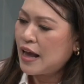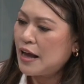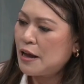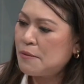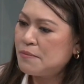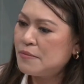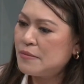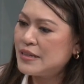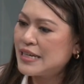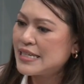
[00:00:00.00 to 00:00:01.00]

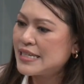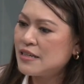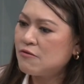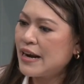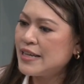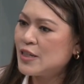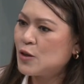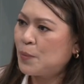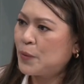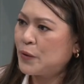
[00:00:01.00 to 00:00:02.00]
Does it still reign
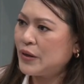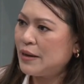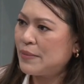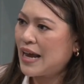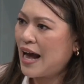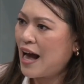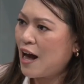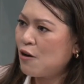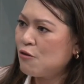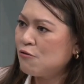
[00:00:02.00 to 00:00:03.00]
supreme, and
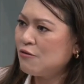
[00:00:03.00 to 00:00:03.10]
how